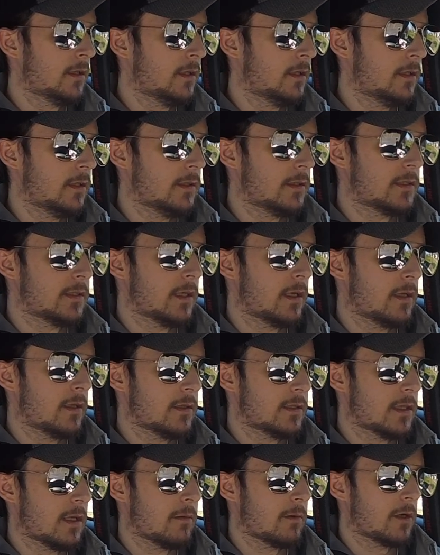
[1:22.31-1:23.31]
instead of
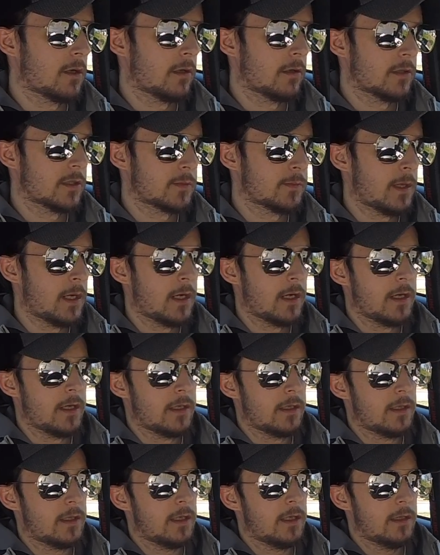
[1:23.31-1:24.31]
the same color as
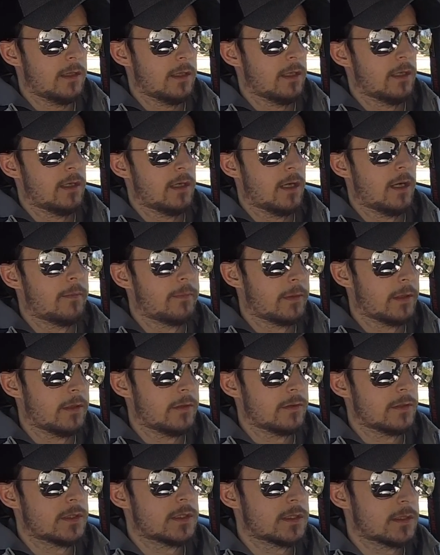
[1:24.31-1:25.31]
mine, and then it
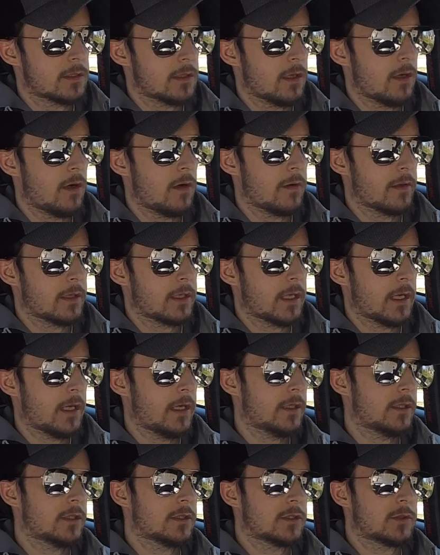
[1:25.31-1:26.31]
uploads all the
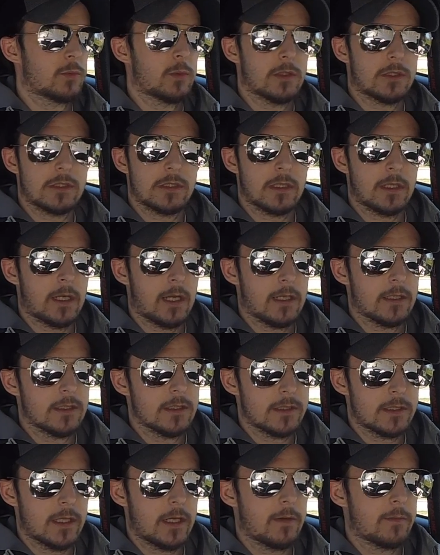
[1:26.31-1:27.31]
gauges, which the
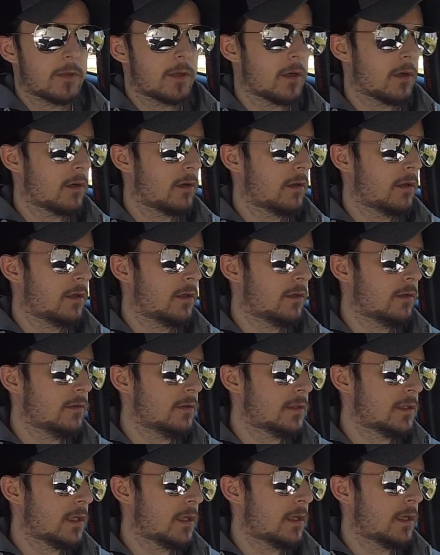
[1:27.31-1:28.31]
gauges that I'm currently
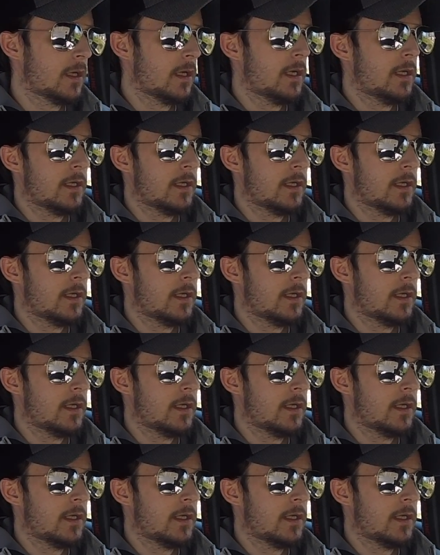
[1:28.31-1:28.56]
using